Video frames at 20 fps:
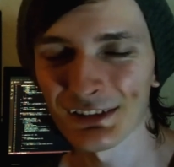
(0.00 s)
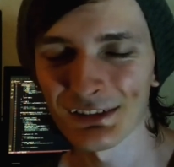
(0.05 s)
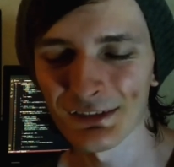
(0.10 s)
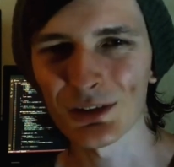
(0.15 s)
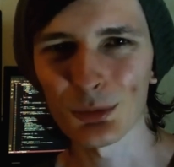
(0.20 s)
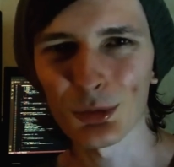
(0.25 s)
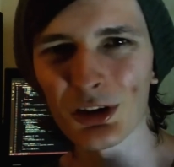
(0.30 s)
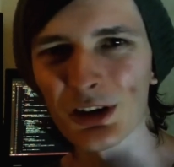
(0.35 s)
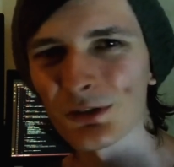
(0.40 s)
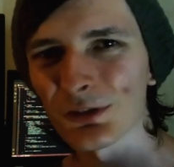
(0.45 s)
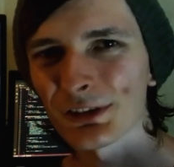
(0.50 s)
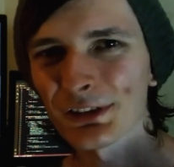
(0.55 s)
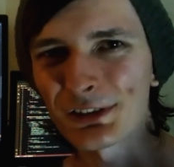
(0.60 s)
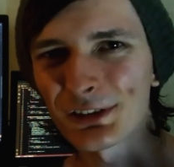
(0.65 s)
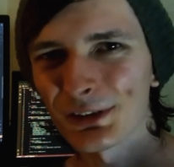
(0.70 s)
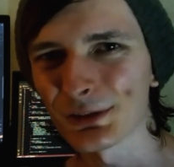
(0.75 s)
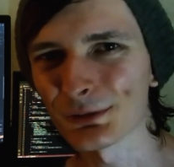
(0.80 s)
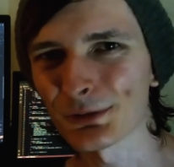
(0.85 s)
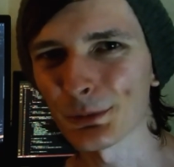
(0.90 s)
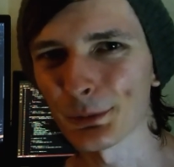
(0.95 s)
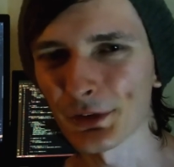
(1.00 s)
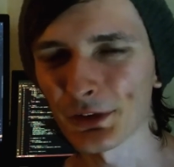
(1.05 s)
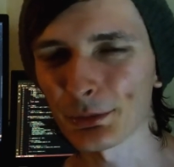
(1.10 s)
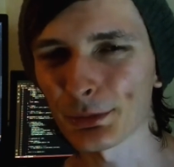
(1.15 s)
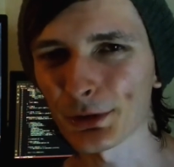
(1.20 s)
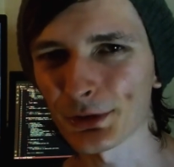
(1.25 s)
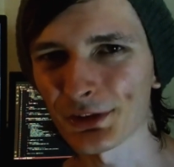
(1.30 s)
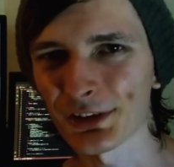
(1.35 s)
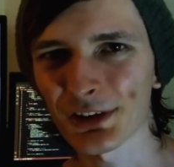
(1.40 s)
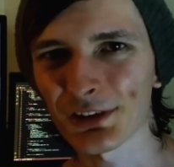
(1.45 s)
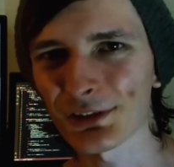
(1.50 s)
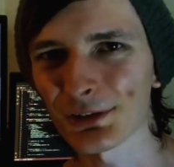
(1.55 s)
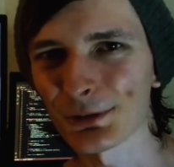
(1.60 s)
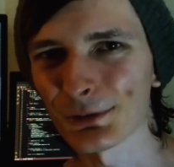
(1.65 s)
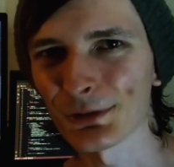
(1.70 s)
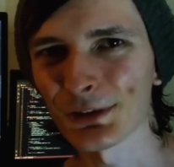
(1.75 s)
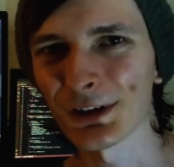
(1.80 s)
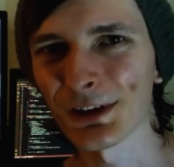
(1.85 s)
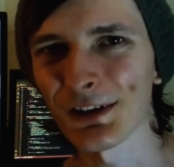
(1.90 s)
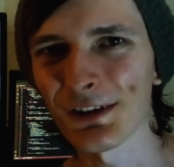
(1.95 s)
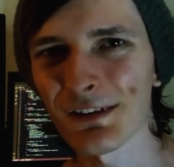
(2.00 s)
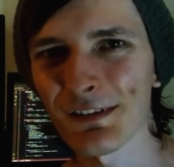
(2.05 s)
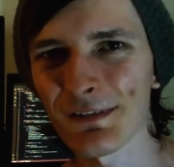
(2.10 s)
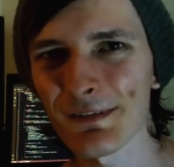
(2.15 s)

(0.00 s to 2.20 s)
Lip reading: So what have I learned from this project so far?